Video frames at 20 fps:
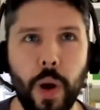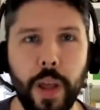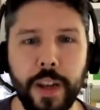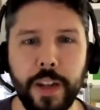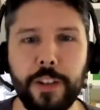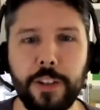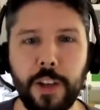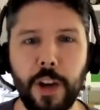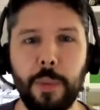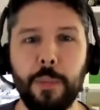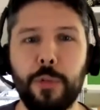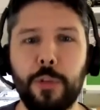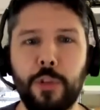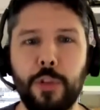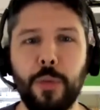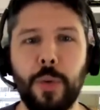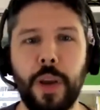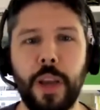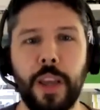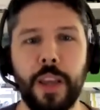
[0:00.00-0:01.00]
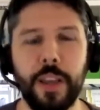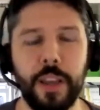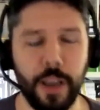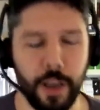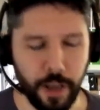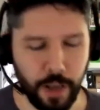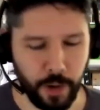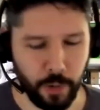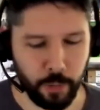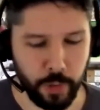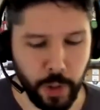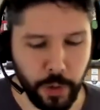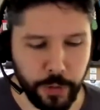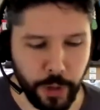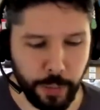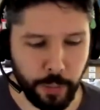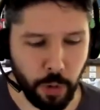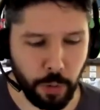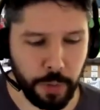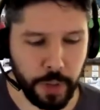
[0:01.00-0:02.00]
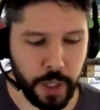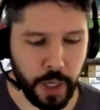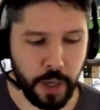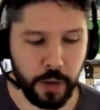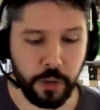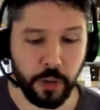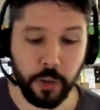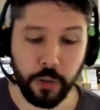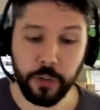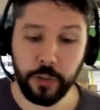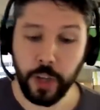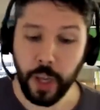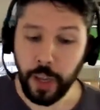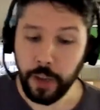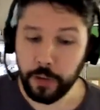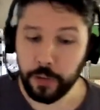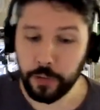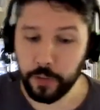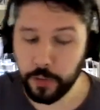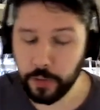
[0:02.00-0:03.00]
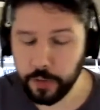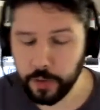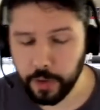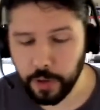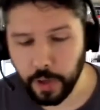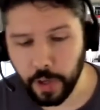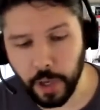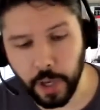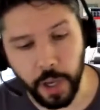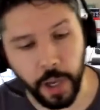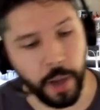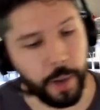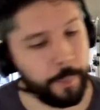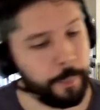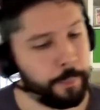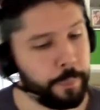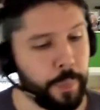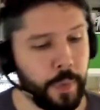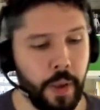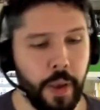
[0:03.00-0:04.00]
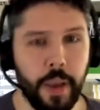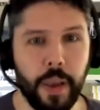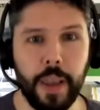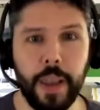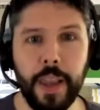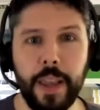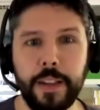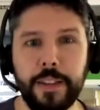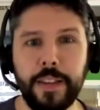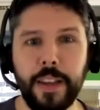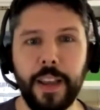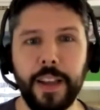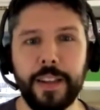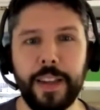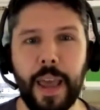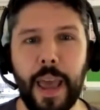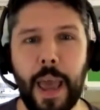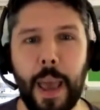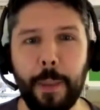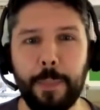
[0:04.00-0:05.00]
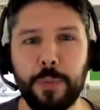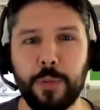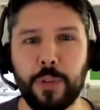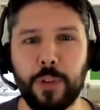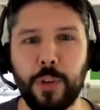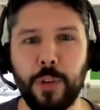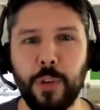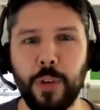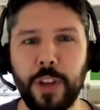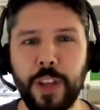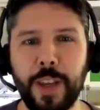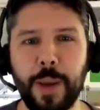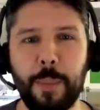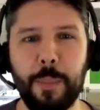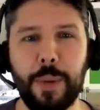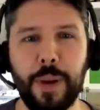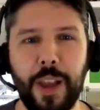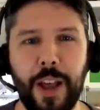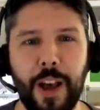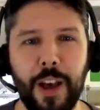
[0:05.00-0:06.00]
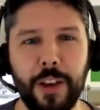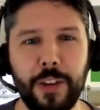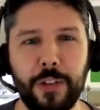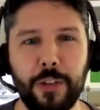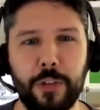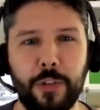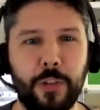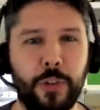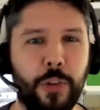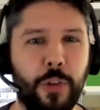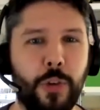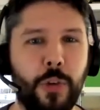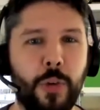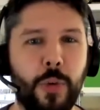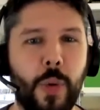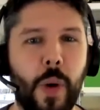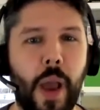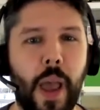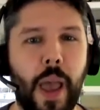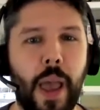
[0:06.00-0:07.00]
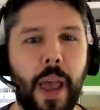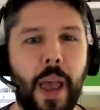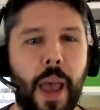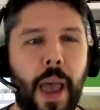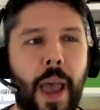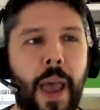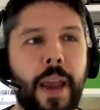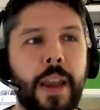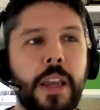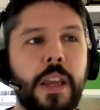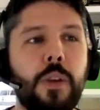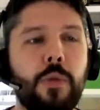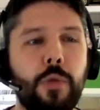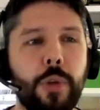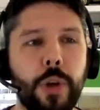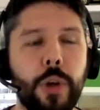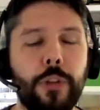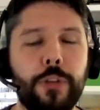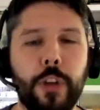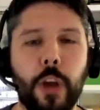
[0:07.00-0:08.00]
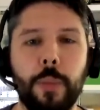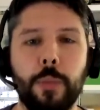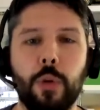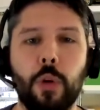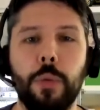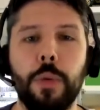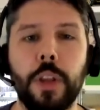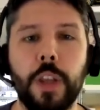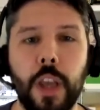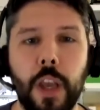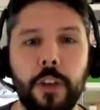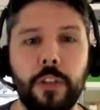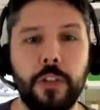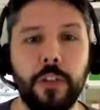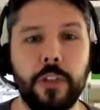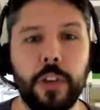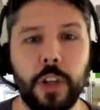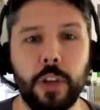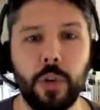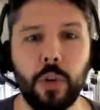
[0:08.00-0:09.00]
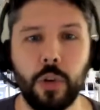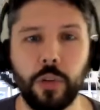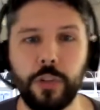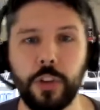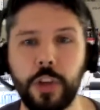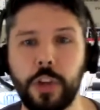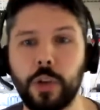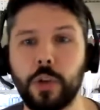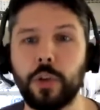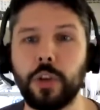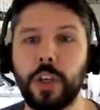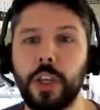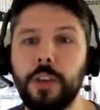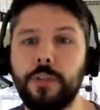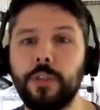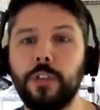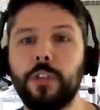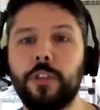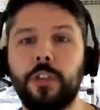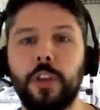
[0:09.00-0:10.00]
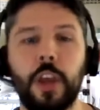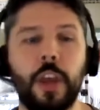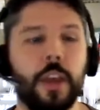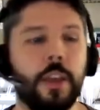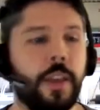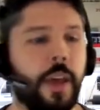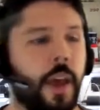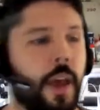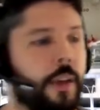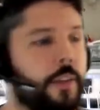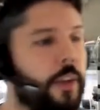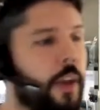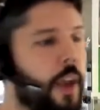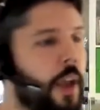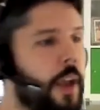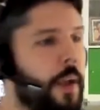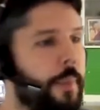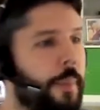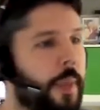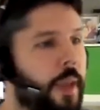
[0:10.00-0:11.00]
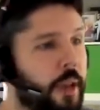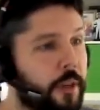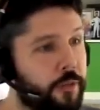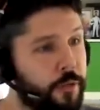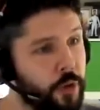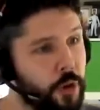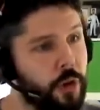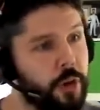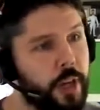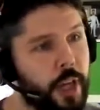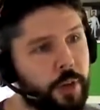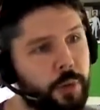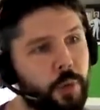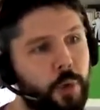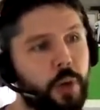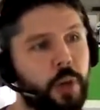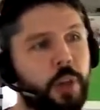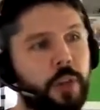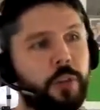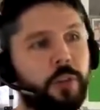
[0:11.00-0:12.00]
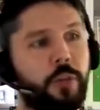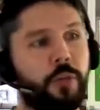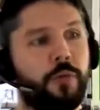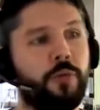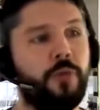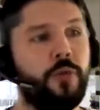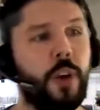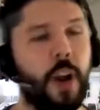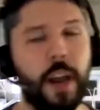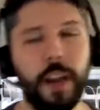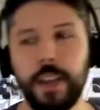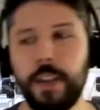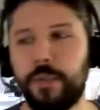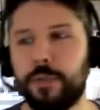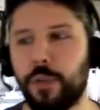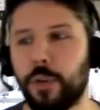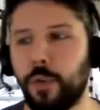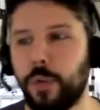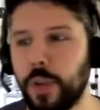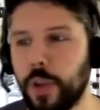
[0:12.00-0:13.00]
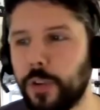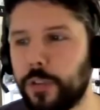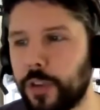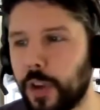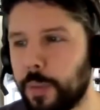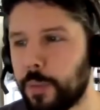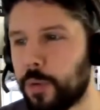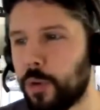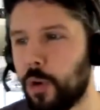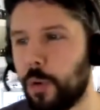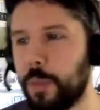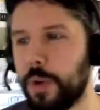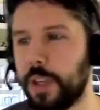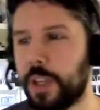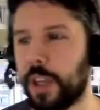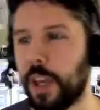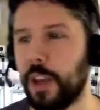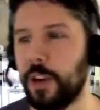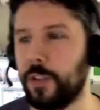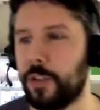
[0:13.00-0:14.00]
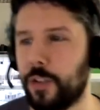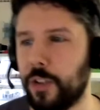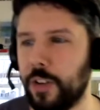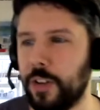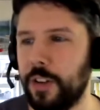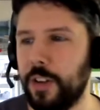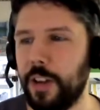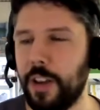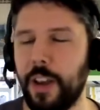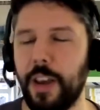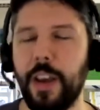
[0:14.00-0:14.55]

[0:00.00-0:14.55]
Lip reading: it comes to a real-time communication test, it absolutely applies to any real-time communication technology. You could even say that if your network is ready for real-time communication,